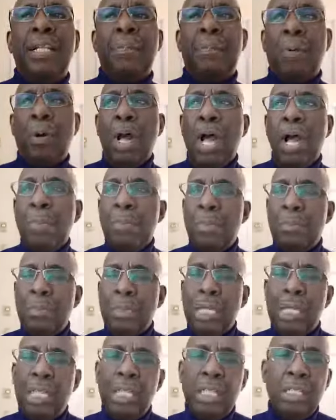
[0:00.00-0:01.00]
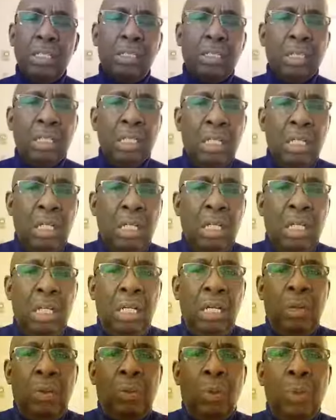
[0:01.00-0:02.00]
the problem is
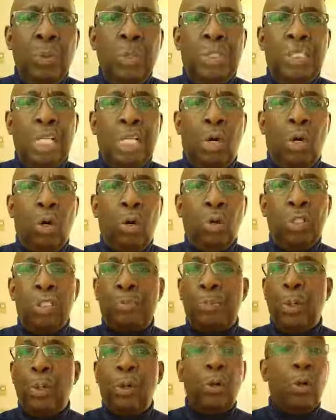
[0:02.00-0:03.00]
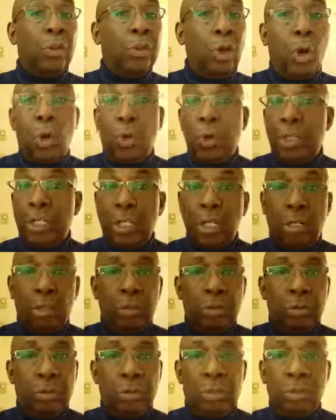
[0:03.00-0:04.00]
when we say the Holy Spirit or the Holy
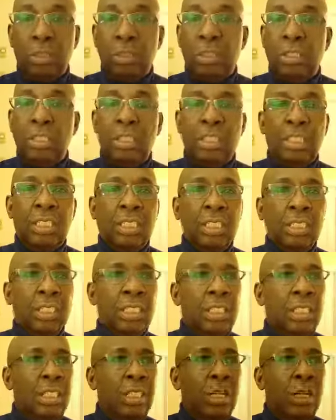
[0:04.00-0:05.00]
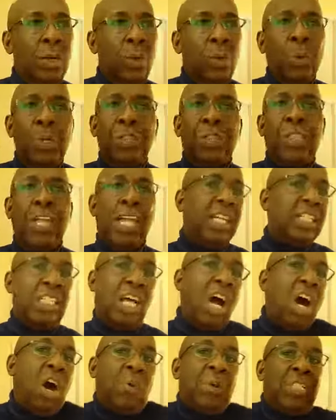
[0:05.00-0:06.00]
Ghost, we think
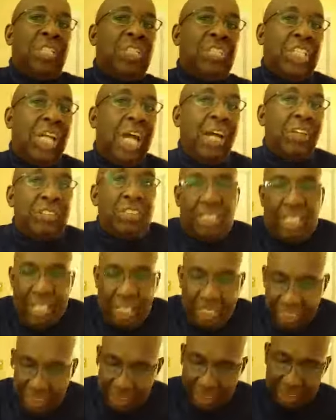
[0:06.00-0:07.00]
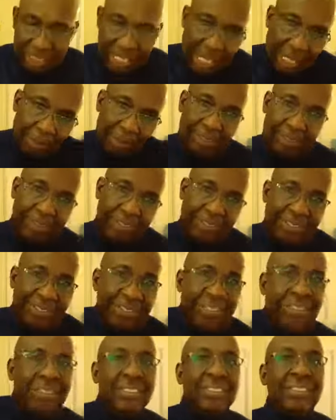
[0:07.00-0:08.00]
it's always shouting, cutting steps
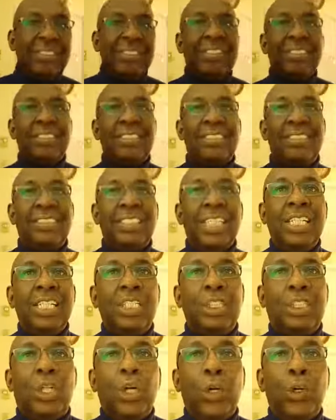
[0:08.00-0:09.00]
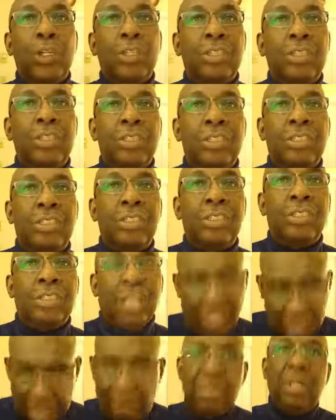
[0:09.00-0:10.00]
in the church,
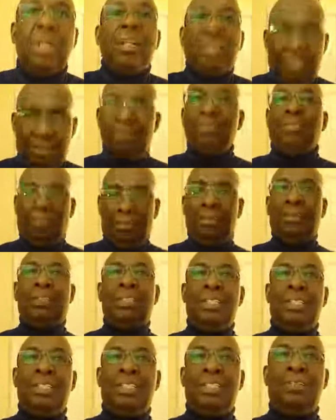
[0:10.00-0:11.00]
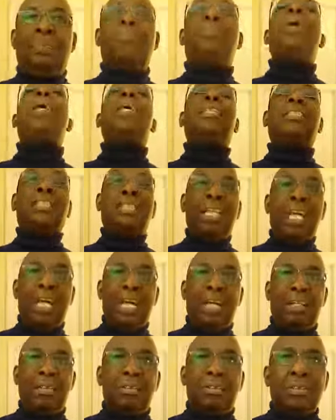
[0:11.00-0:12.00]
huckabuck, passing
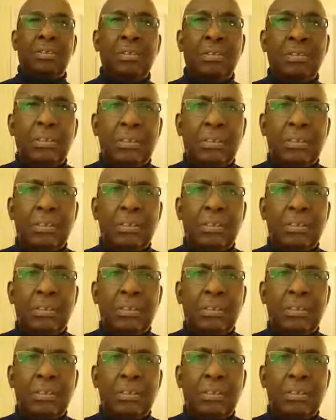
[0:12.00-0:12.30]
out.